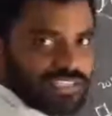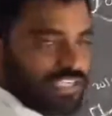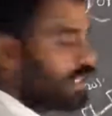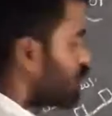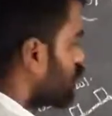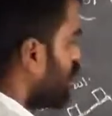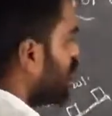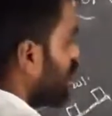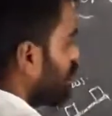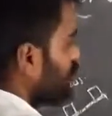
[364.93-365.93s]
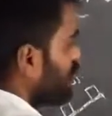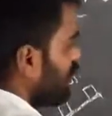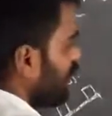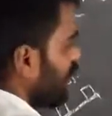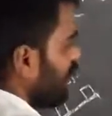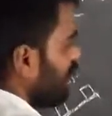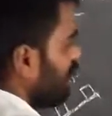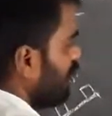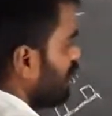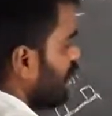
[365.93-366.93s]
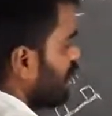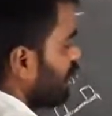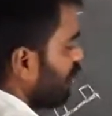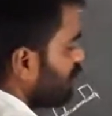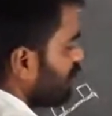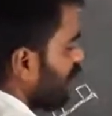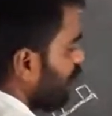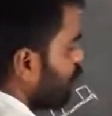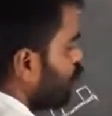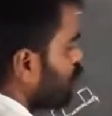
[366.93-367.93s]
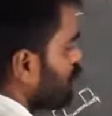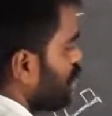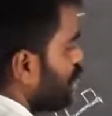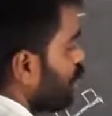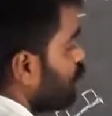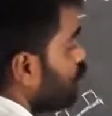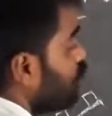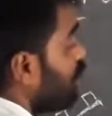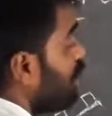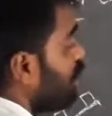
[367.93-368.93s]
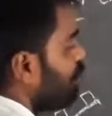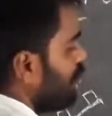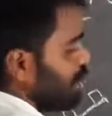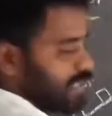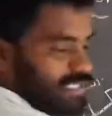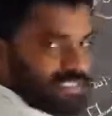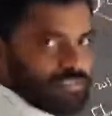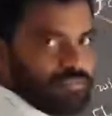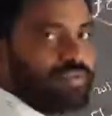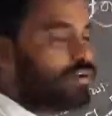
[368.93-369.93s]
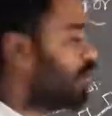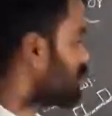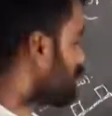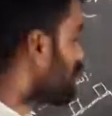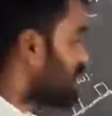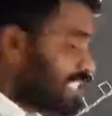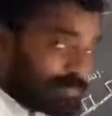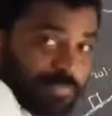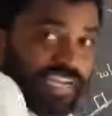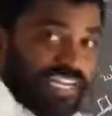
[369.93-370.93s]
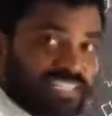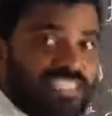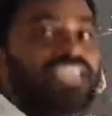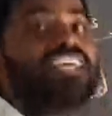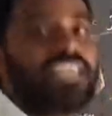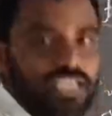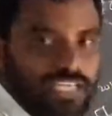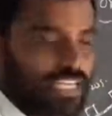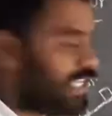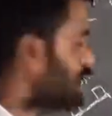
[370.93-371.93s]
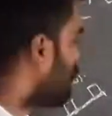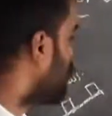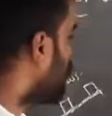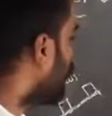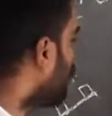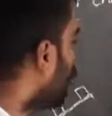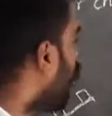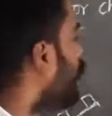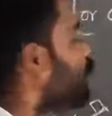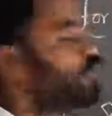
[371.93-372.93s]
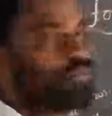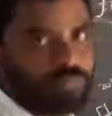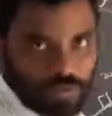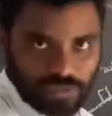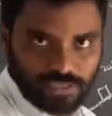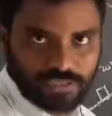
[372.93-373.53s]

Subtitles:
So in next second it covers almost 20 meters because the speed is getting increased from point to point.